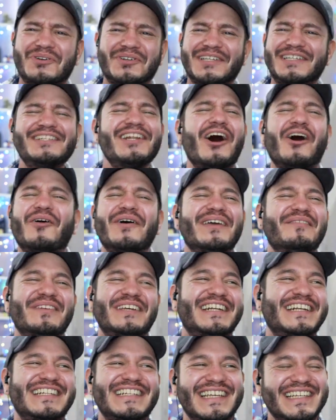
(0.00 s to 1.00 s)
know, no, I mean,
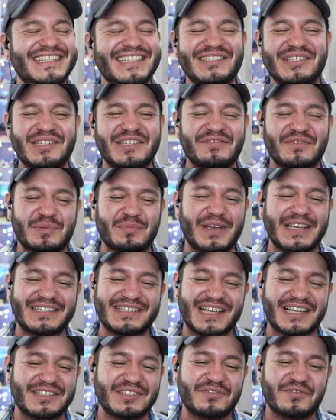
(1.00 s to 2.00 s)
it, it doesn't even make sense for